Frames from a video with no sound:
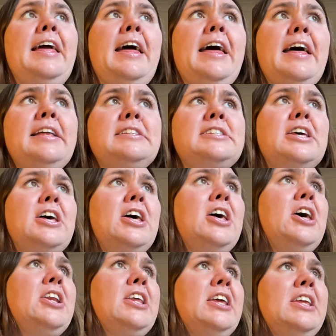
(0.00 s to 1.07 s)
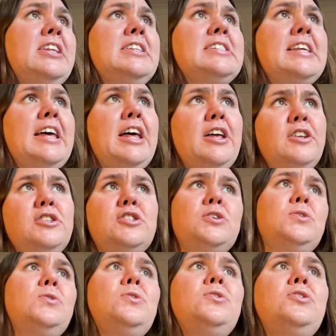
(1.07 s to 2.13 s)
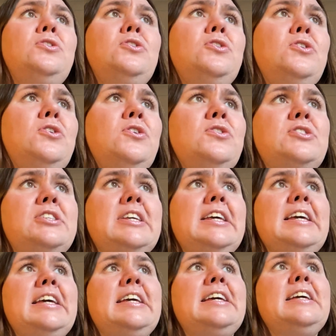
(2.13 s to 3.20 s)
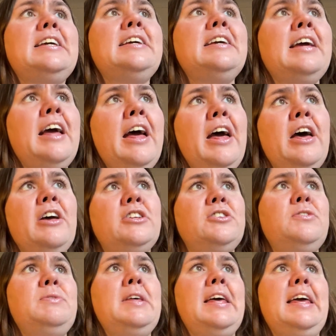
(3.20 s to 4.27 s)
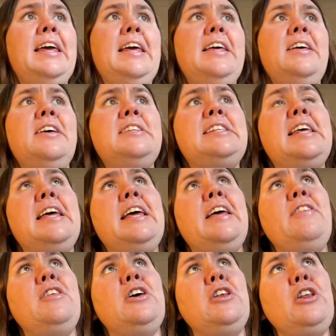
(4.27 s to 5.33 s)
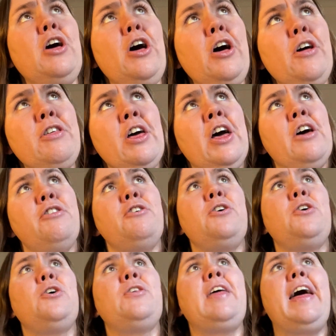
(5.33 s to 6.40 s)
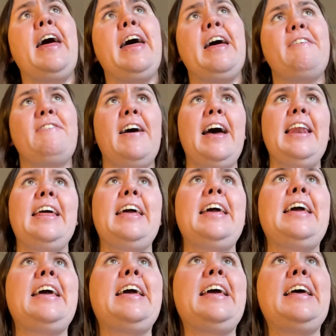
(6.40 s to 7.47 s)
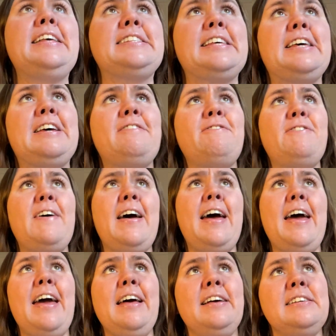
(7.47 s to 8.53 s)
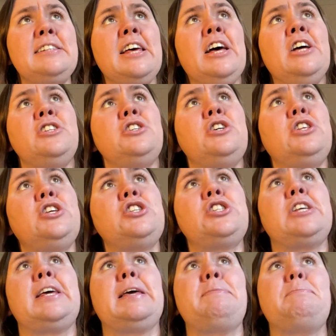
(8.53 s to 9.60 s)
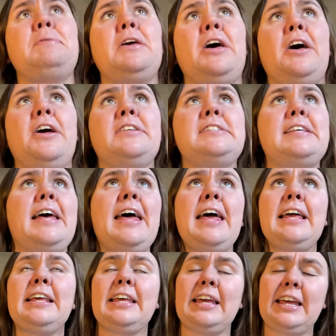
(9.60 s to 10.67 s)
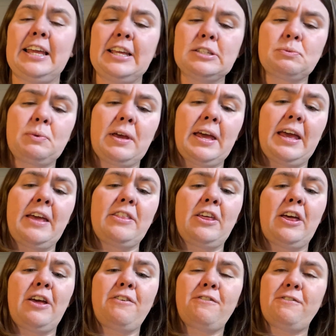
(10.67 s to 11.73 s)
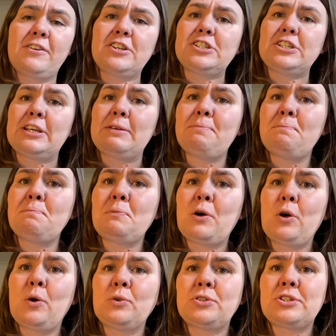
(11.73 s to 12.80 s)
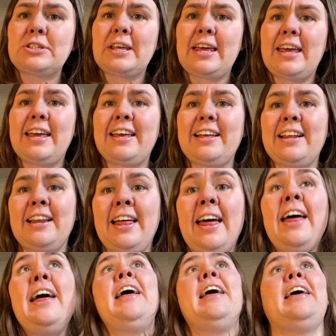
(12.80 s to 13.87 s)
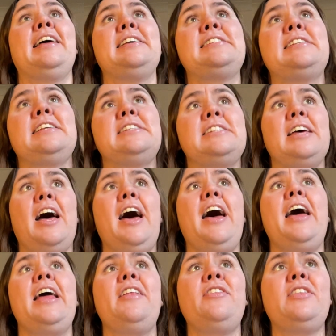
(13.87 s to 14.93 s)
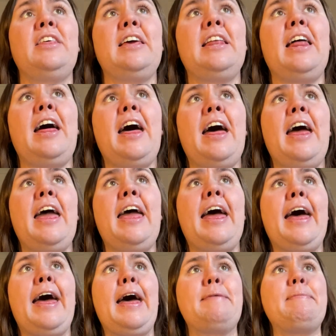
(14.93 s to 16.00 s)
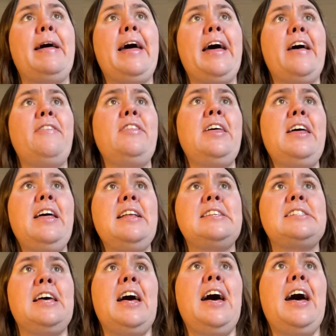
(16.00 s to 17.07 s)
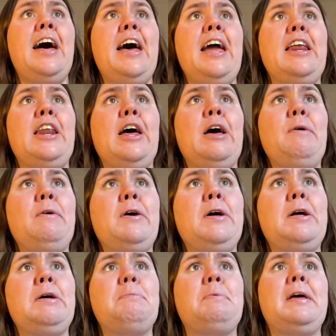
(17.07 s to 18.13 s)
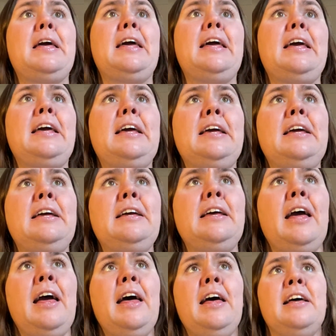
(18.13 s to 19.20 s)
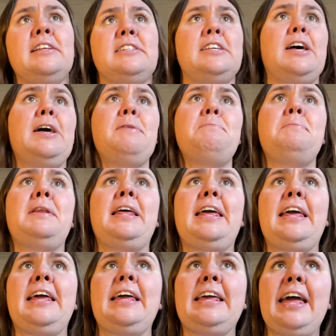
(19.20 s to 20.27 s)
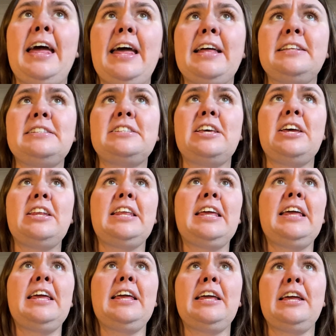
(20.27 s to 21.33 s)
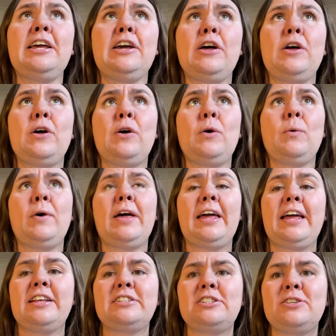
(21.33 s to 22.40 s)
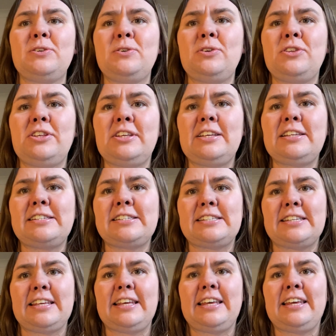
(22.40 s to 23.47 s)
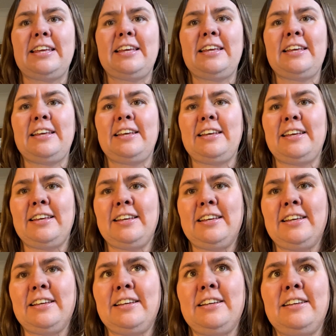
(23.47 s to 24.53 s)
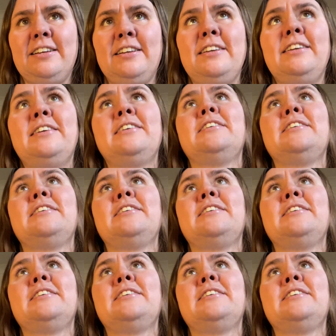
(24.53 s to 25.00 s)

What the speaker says: and turning down to the North Sea, to the hills in the north, to their valleys and vales, to the shipyards and quays where the fishing boats sail. It's the time that I am and the time I will be, tumbling and turning away to the sea.